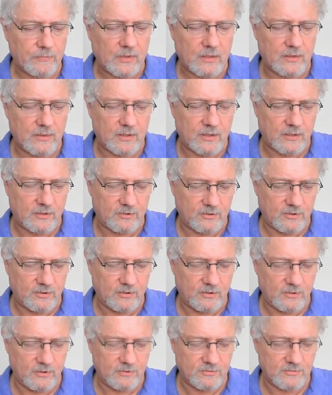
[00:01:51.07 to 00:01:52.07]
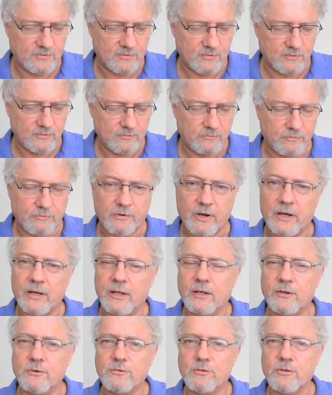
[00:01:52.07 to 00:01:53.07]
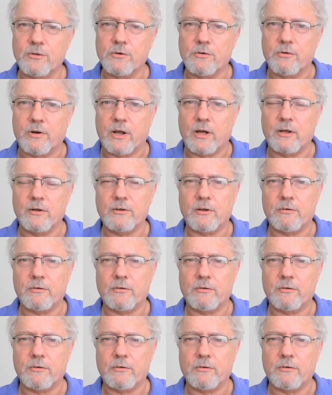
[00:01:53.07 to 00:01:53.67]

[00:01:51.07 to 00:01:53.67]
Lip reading: that is running into the ground.